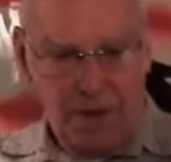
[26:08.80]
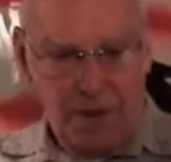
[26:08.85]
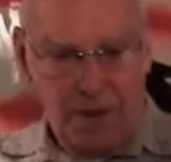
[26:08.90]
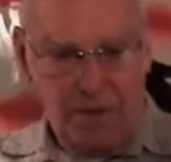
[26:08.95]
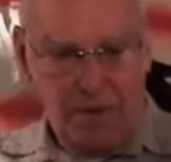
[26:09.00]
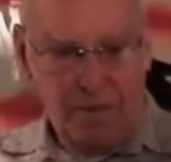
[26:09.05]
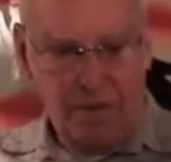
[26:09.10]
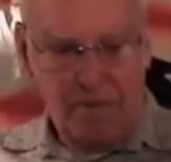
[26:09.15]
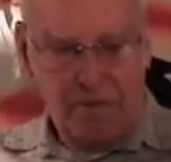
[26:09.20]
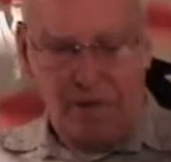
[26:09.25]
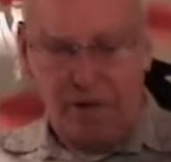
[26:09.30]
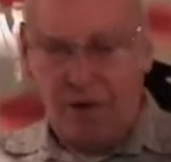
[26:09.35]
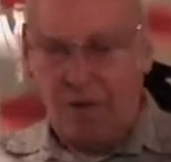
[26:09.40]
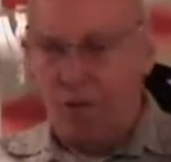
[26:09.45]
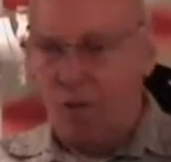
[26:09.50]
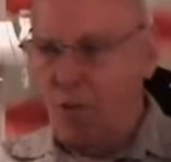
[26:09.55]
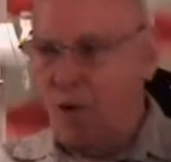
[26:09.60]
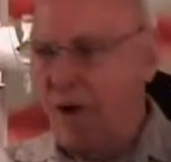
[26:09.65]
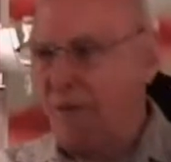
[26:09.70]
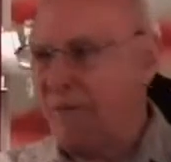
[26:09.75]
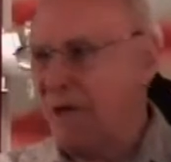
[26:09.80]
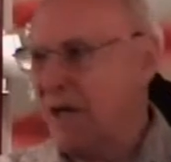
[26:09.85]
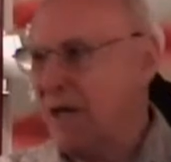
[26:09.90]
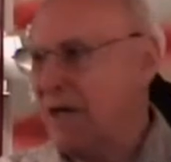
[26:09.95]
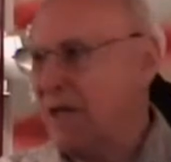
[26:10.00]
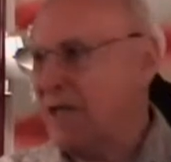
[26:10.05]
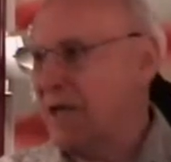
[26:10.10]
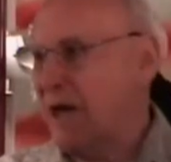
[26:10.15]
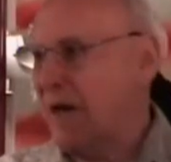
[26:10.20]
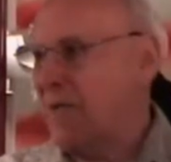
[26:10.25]
It would be a webbing
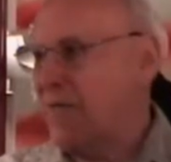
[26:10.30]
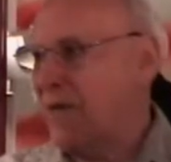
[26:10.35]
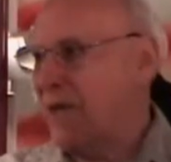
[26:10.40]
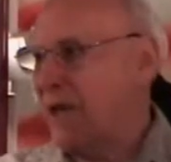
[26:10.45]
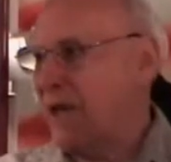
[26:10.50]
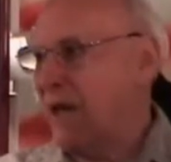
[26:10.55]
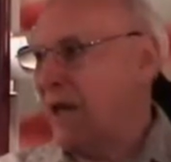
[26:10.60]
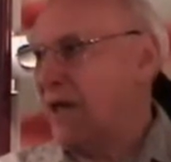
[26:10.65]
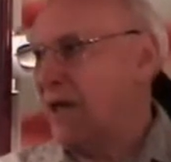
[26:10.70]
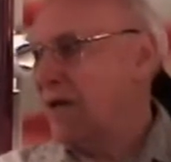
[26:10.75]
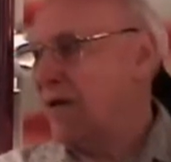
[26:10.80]
type thing.